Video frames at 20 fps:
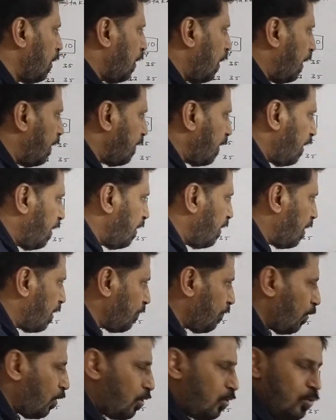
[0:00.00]
and the inner
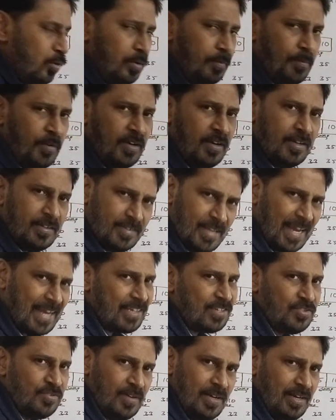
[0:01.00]
for loop, it is
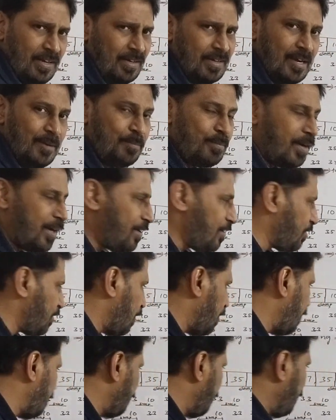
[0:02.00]
actual comparison
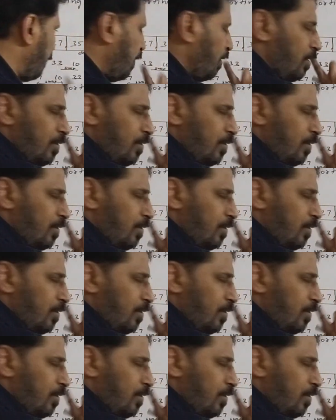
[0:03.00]
of